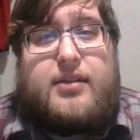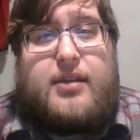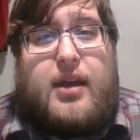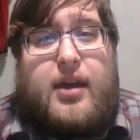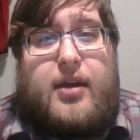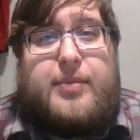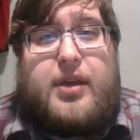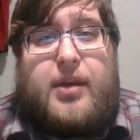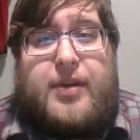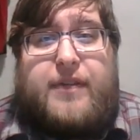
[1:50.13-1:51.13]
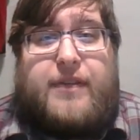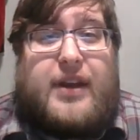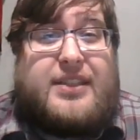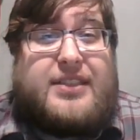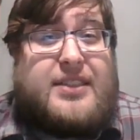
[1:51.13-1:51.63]
uh, becoming
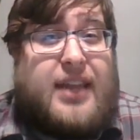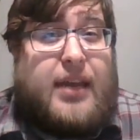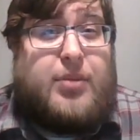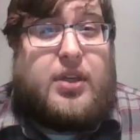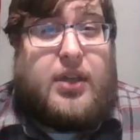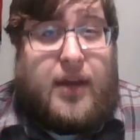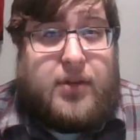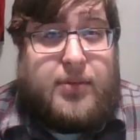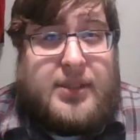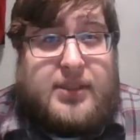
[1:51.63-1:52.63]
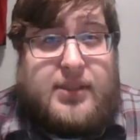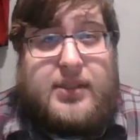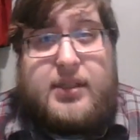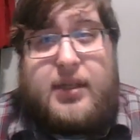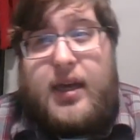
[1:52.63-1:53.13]
fairly stable
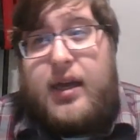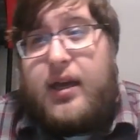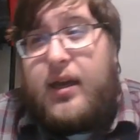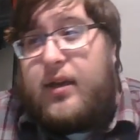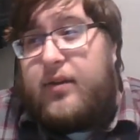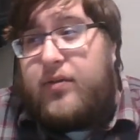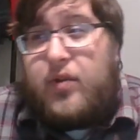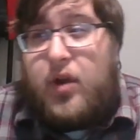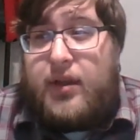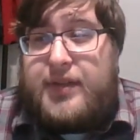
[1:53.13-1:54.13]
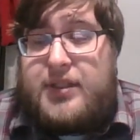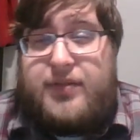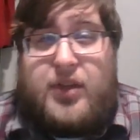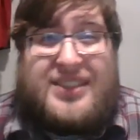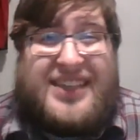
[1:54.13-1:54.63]
governments. Uh, for all of its
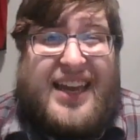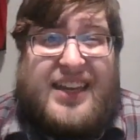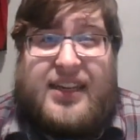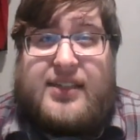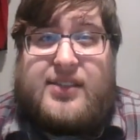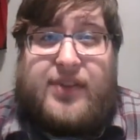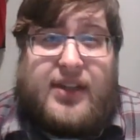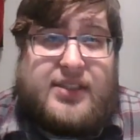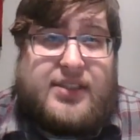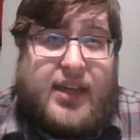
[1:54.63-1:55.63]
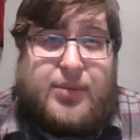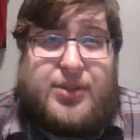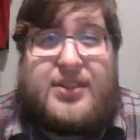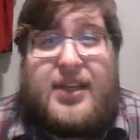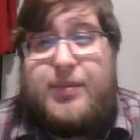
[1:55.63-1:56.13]
faults, Kenya is fairly
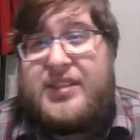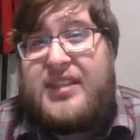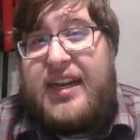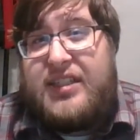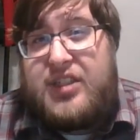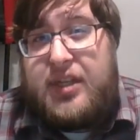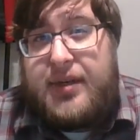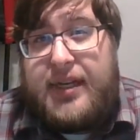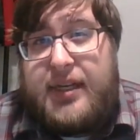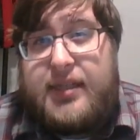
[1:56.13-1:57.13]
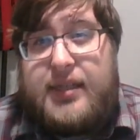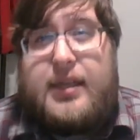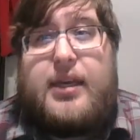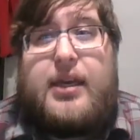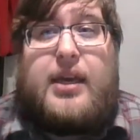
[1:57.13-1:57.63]
stable, same as Nigeria.
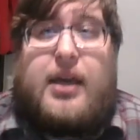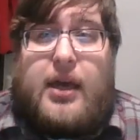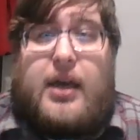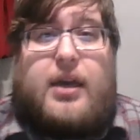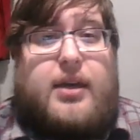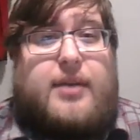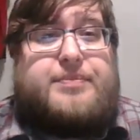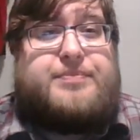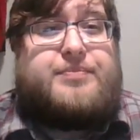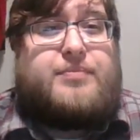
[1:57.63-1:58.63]
Um,